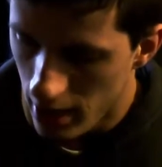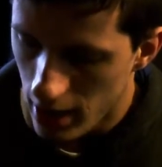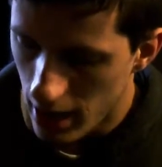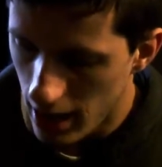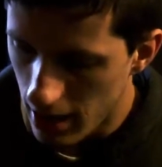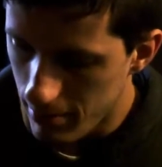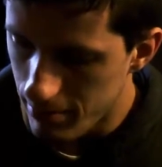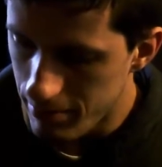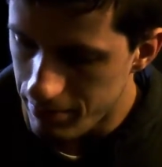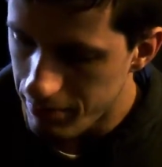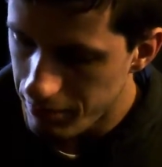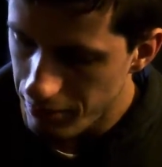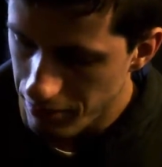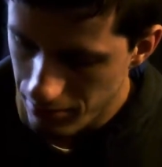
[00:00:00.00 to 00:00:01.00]

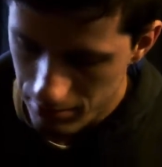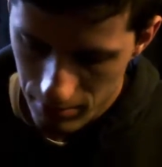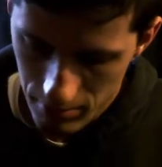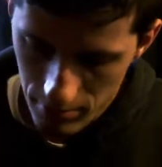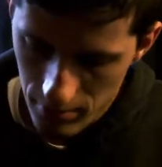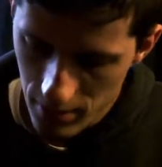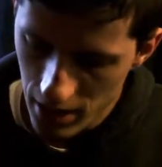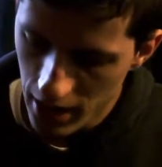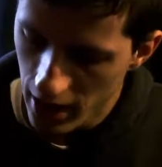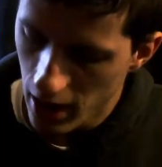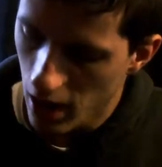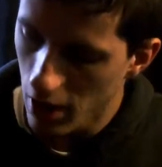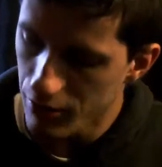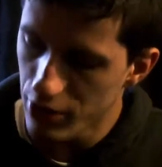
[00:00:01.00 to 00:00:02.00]

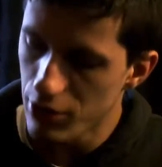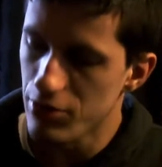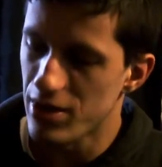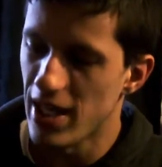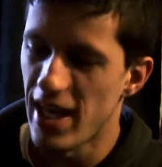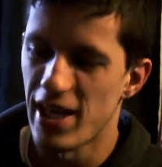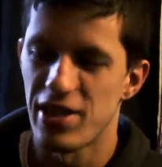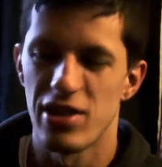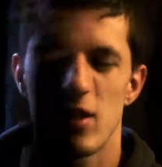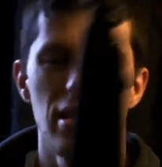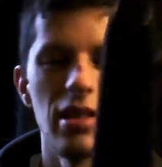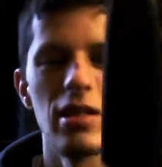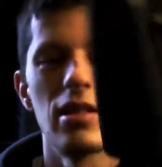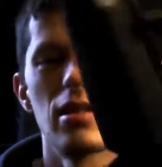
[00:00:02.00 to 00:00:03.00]
I've used
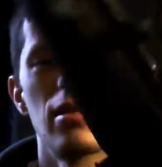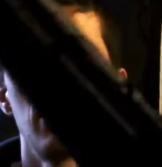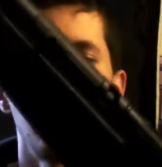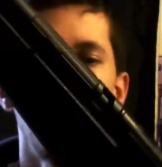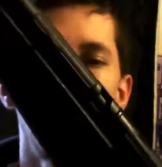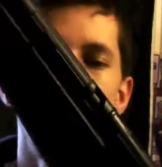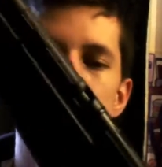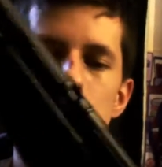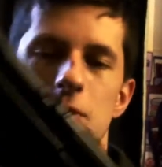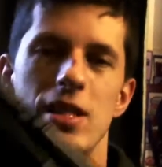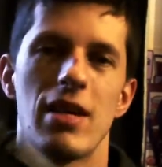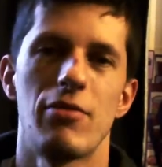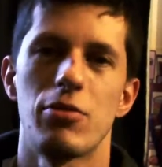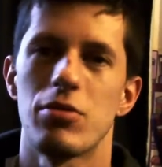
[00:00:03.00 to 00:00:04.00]
this
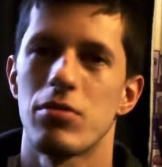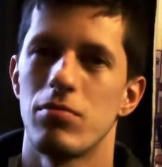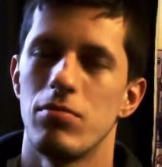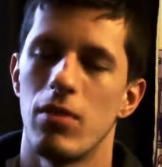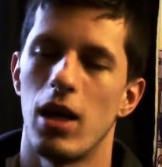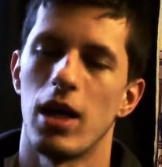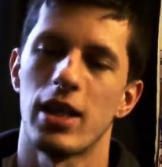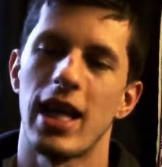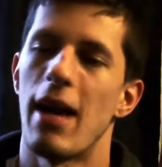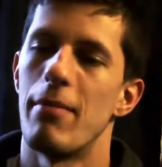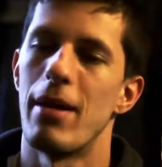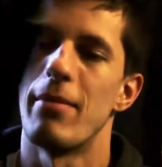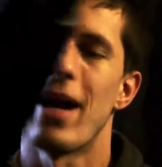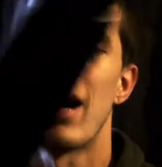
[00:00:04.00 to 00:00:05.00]
several, I can't
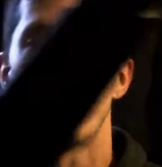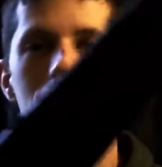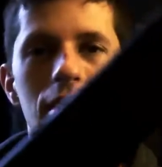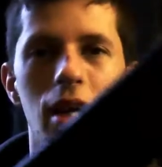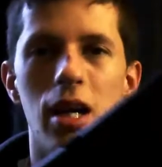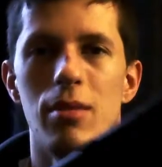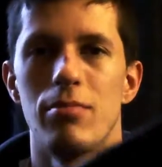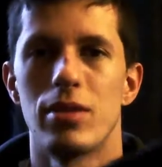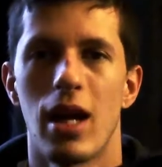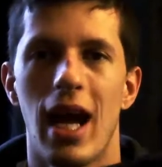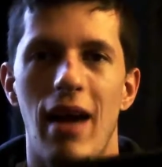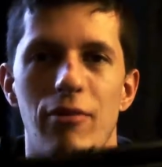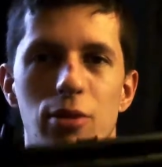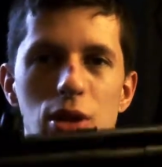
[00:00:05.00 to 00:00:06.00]
remember how many times. I
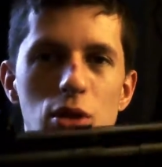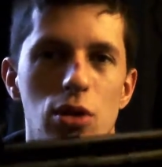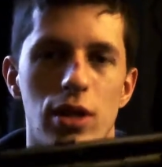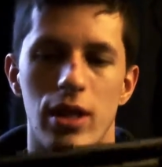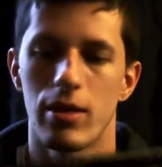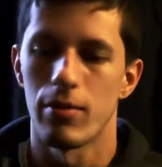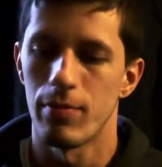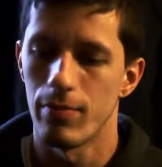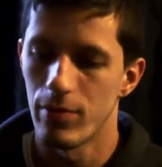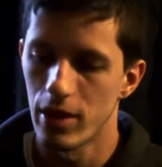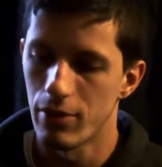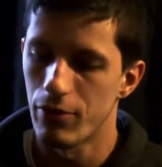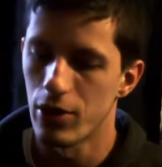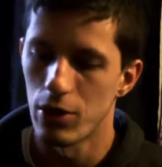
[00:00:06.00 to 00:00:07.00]
have recorded a
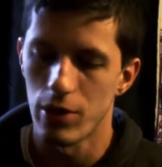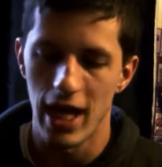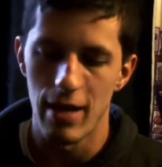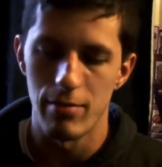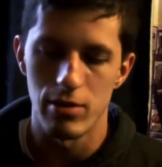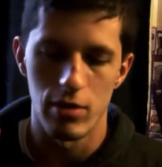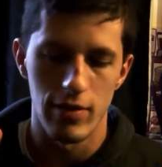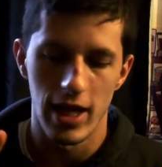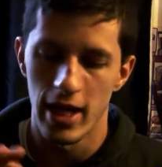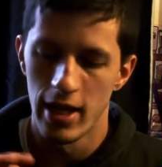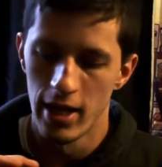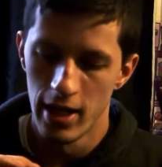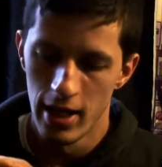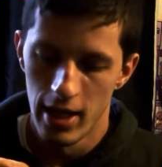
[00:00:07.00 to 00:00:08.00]
few games with it.
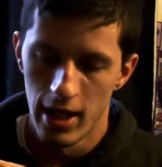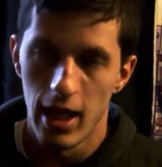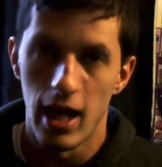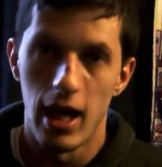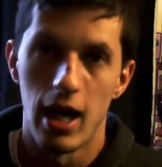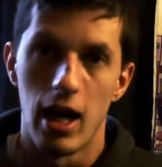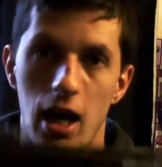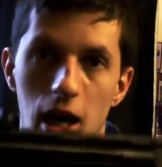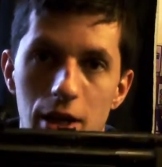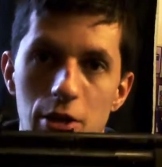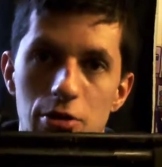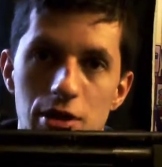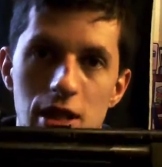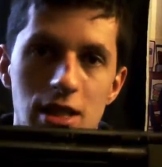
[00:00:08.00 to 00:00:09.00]
I
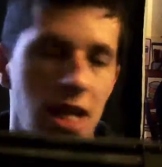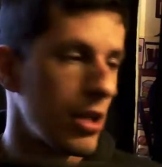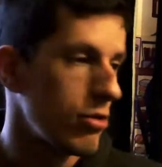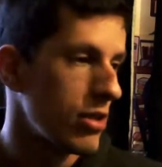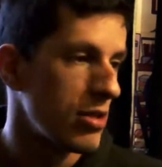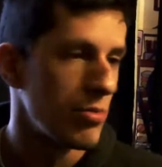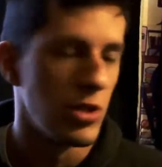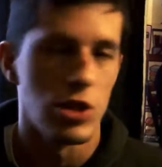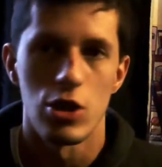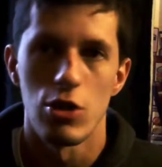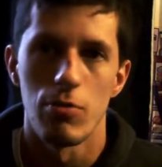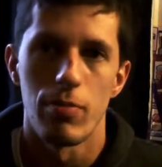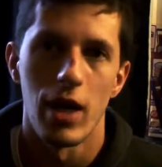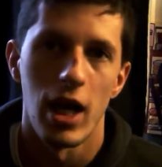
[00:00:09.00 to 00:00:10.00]
used this at the Christmas
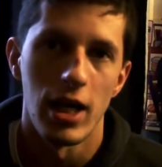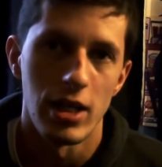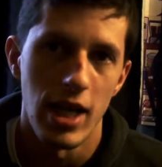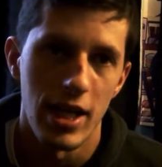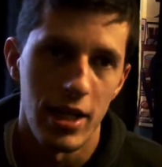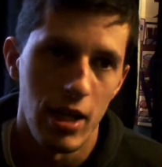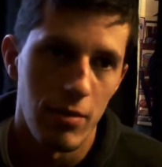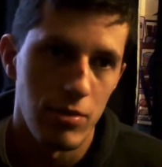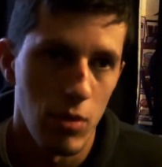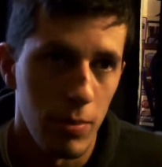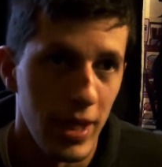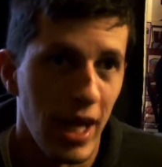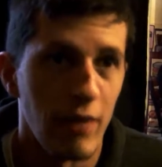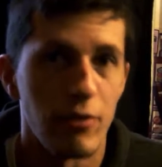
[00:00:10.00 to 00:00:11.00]
shoot, but I ended up
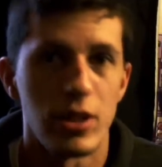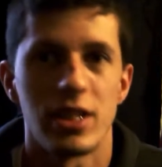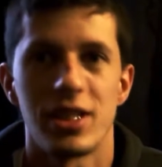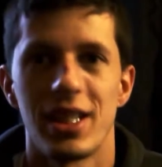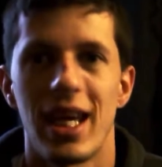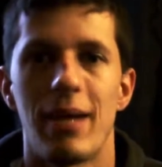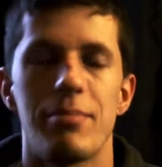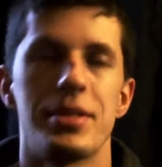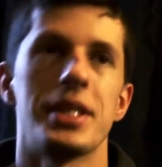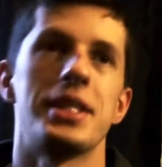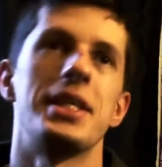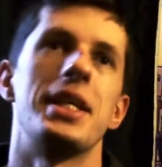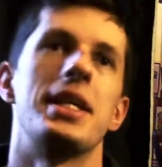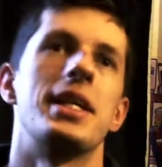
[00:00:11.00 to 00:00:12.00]
swapping out for the
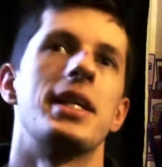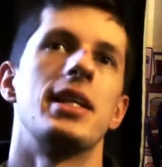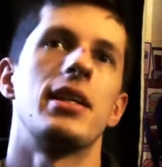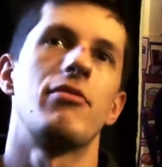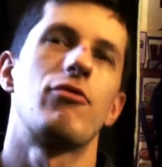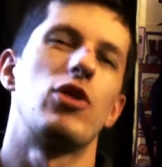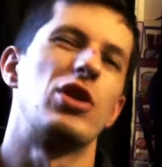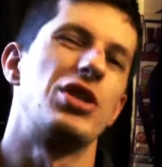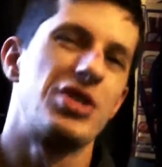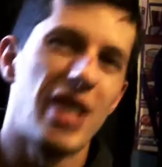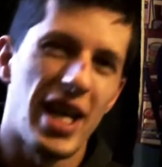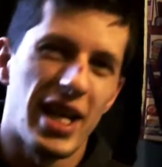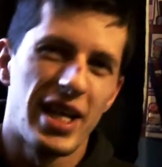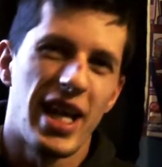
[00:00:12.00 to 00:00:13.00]
CM16 for the
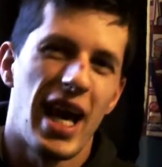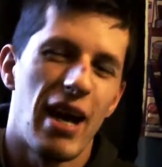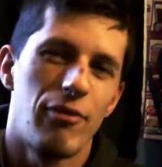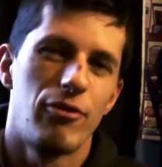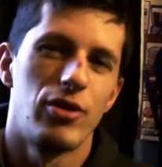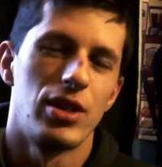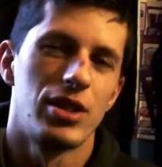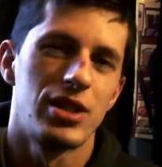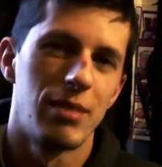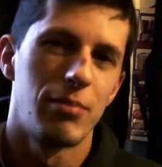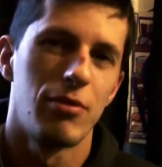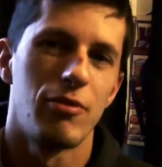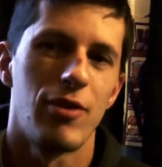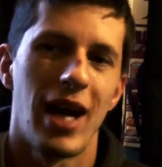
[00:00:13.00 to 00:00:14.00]
second half for the
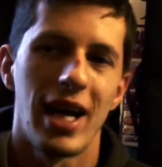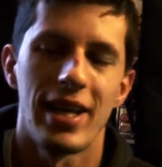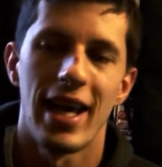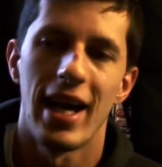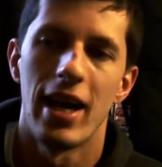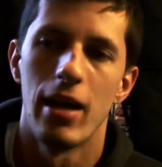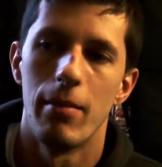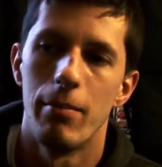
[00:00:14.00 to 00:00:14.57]
simple fact that